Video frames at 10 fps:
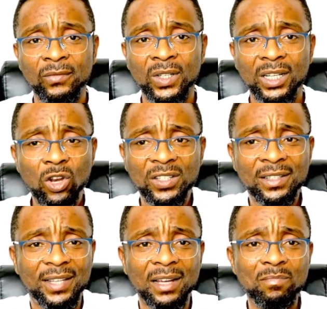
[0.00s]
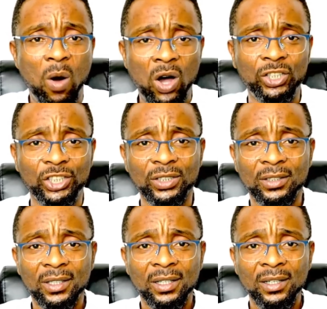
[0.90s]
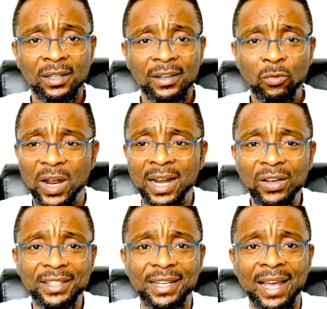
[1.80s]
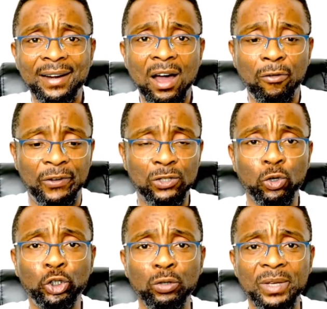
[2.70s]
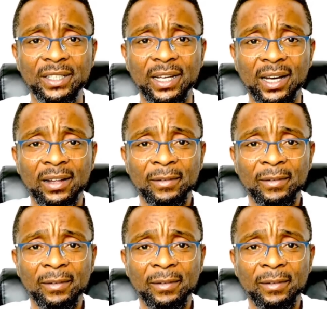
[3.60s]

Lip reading: It doesn't take much. We are now in the era of social media.